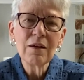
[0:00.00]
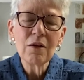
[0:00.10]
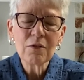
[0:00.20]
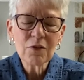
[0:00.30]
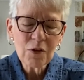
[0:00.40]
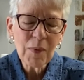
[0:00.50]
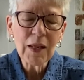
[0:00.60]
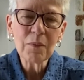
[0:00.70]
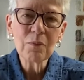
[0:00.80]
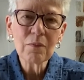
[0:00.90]
or too
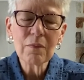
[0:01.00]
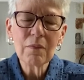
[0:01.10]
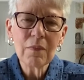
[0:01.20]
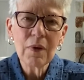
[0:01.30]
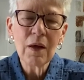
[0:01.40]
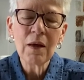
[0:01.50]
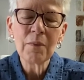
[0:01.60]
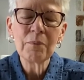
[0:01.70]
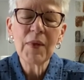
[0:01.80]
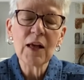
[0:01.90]
many
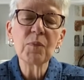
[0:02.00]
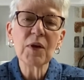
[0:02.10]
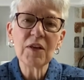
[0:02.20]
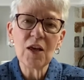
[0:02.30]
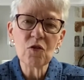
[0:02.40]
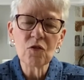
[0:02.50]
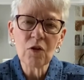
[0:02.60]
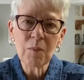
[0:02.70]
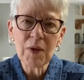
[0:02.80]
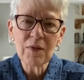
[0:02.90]
expectations
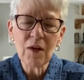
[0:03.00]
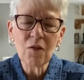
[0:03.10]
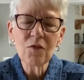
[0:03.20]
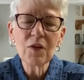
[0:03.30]
on myself.